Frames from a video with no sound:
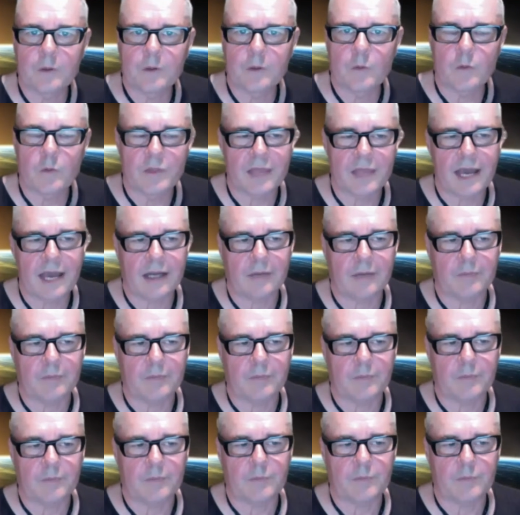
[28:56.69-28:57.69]
without
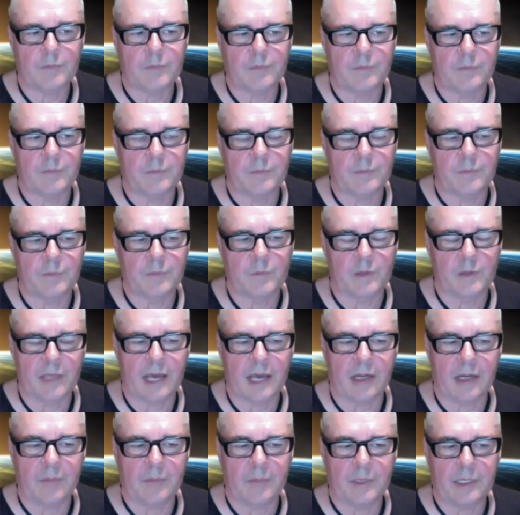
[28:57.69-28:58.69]
it
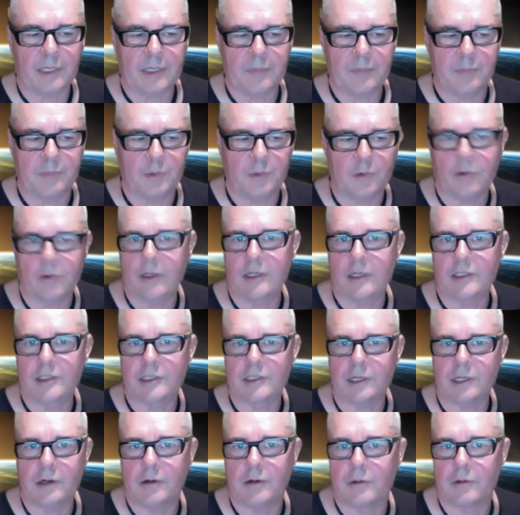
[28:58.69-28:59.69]
being a boring
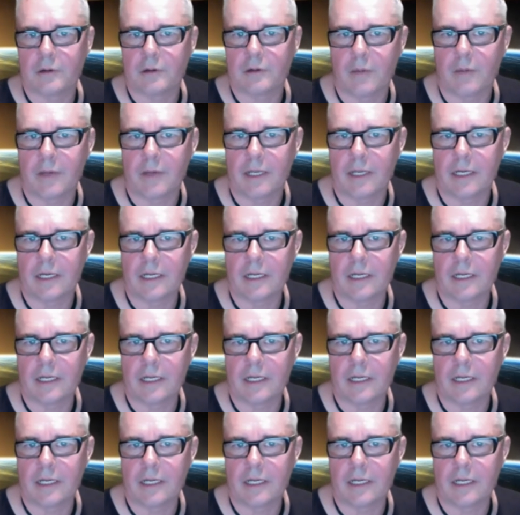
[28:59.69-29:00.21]
show. I mean,